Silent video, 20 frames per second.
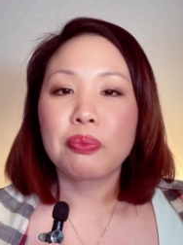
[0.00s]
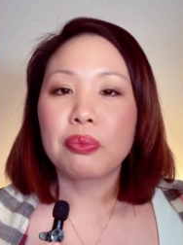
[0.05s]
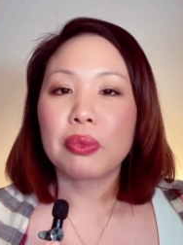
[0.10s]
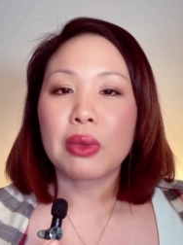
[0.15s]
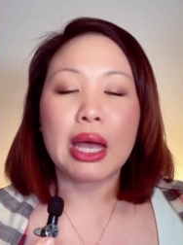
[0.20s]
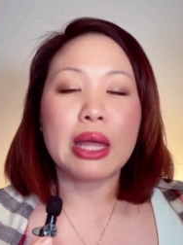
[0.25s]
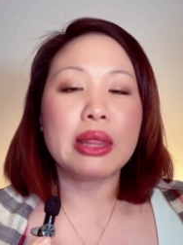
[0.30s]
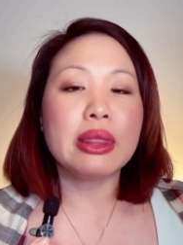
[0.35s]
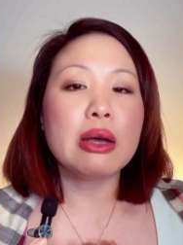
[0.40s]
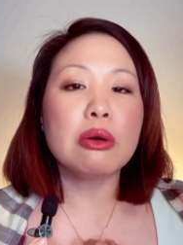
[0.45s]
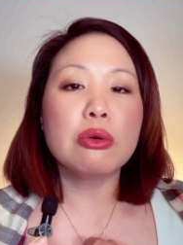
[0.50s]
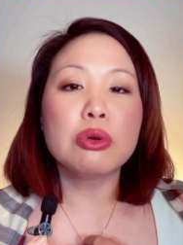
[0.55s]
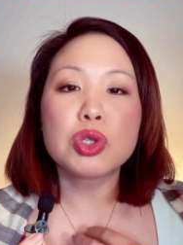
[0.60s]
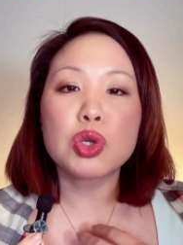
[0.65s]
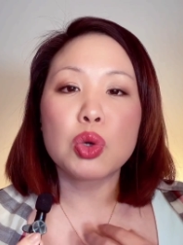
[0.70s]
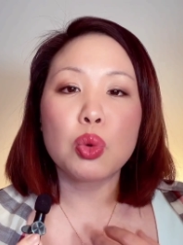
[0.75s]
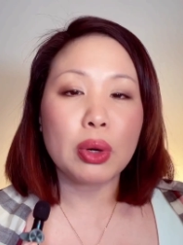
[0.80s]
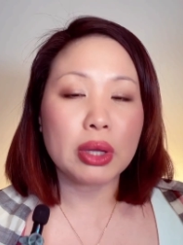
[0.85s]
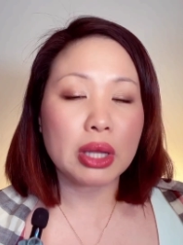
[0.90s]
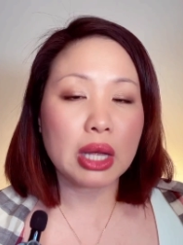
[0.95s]
and they will do
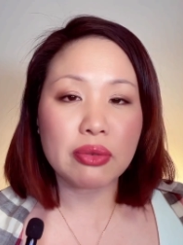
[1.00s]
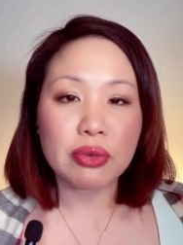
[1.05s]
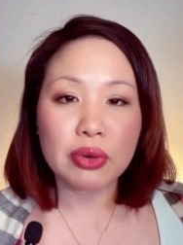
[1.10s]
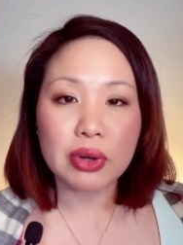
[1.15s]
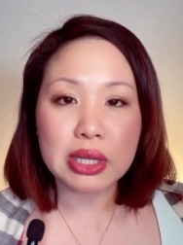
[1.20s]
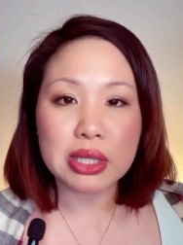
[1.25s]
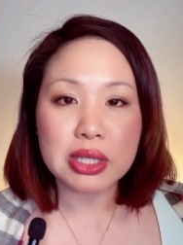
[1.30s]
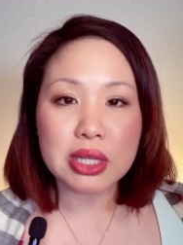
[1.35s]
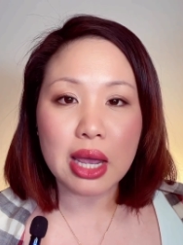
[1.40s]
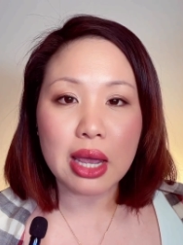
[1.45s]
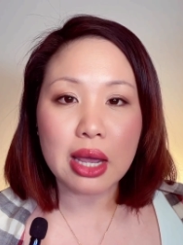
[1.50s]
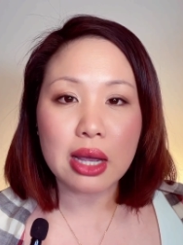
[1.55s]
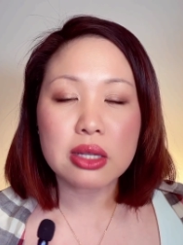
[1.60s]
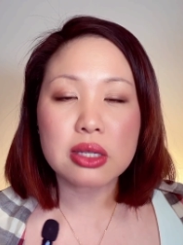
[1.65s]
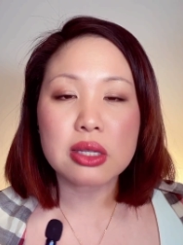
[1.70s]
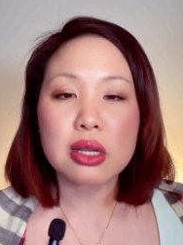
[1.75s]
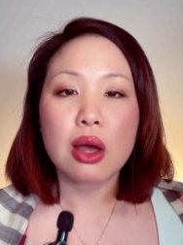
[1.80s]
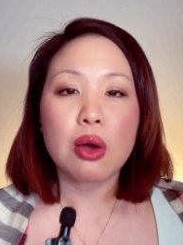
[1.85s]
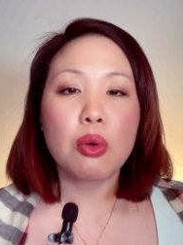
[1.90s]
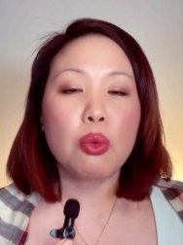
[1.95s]
whatever it
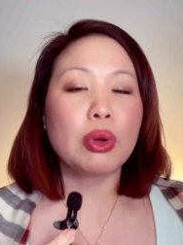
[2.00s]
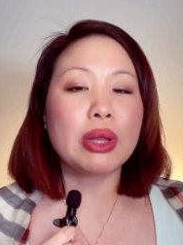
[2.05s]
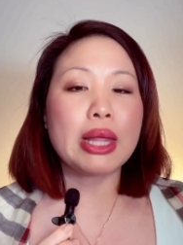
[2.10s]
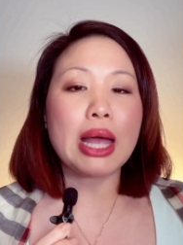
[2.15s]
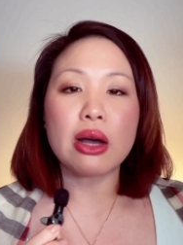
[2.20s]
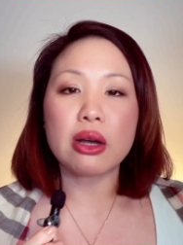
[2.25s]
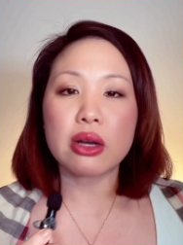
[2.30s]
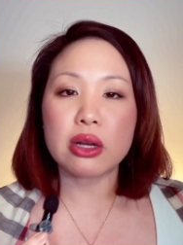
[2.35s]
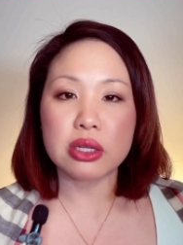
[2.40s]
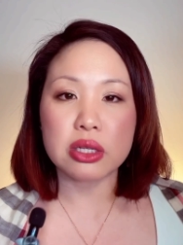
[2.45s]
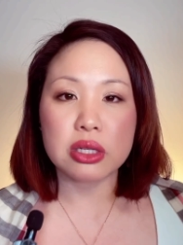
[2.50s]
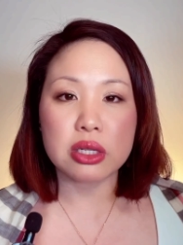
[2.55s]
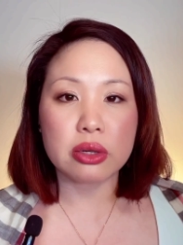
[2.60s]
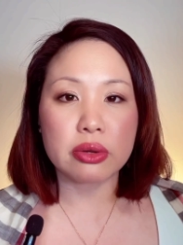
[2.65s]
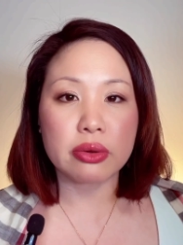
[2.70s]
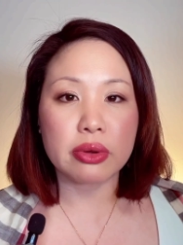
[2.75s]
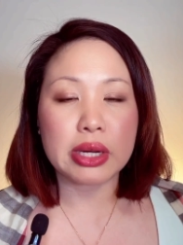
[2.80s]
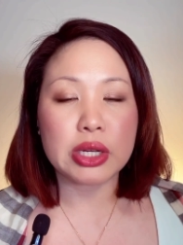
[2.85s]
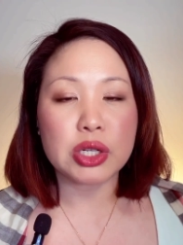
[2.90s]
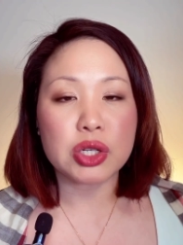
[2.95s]
takes without
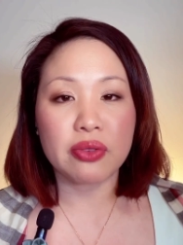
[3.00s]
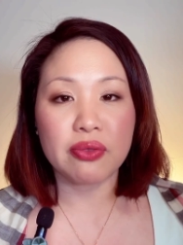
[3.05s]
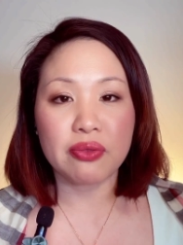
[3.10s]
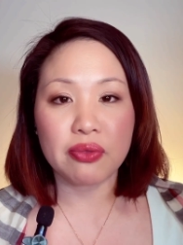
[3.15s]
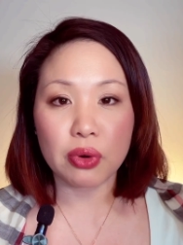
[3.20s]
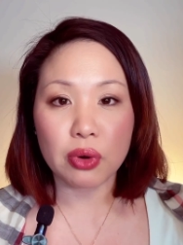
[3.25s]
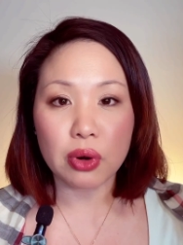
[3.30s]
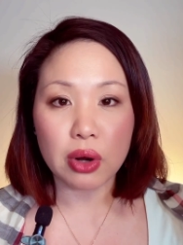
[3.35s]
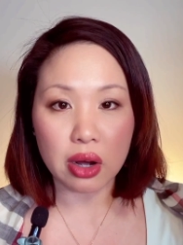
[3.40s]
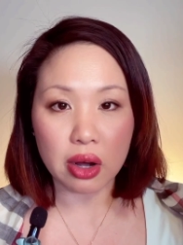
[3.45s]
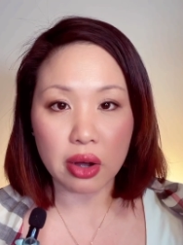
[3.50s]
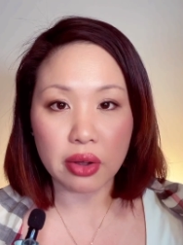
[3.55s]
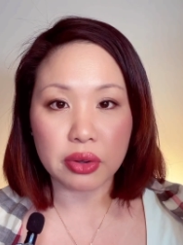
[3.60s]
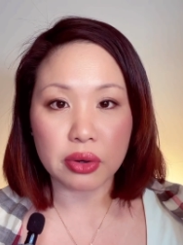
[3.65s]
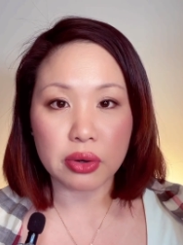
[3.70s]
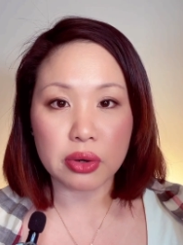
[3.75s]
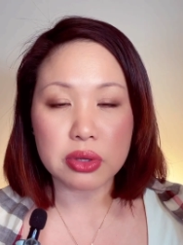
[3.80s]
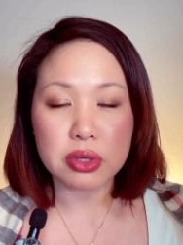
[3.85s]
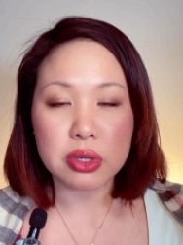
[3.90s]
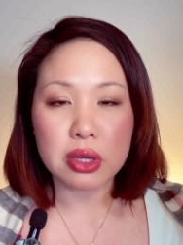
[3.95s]
consideration for
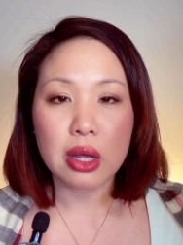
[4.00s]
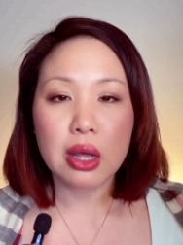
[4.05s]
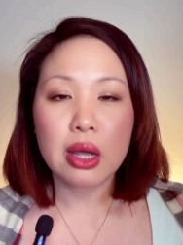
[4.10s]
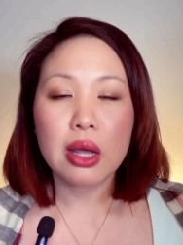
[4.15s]
others.